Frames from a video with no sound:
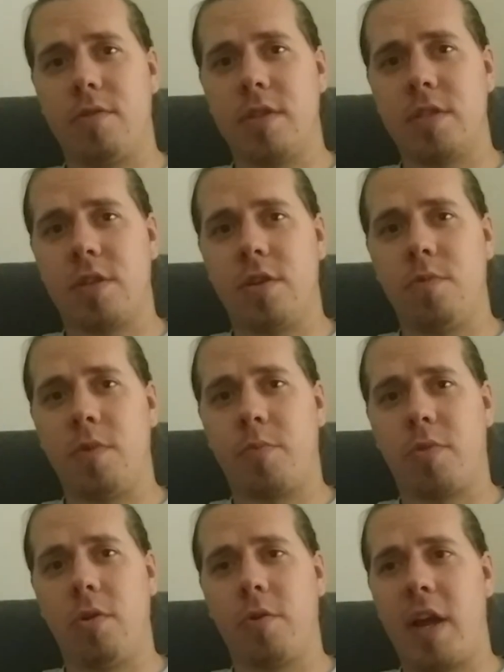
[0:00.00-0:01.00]
is good with
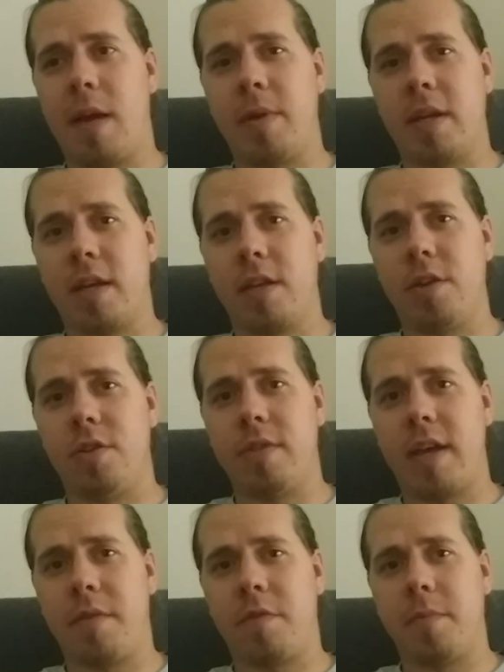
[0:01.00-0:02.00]
programming and can do
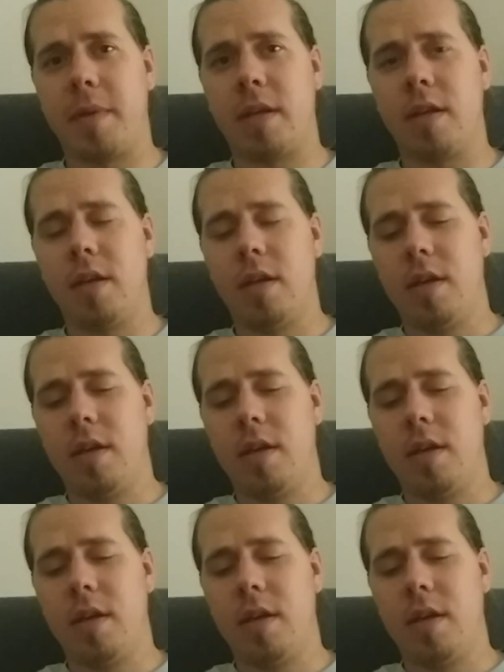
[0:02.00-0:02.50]
that for me.